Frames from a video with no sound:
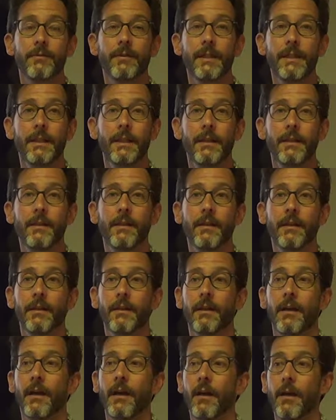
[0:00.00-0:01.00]
need
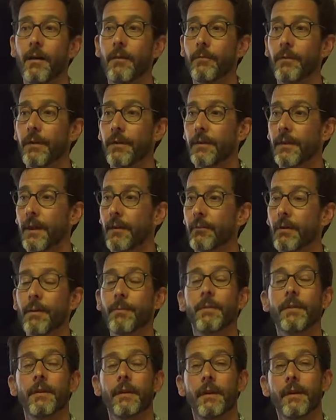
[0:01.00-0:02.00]

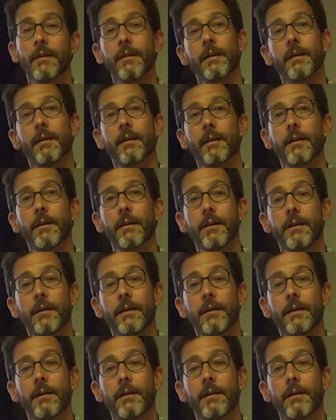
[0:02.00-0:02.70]
that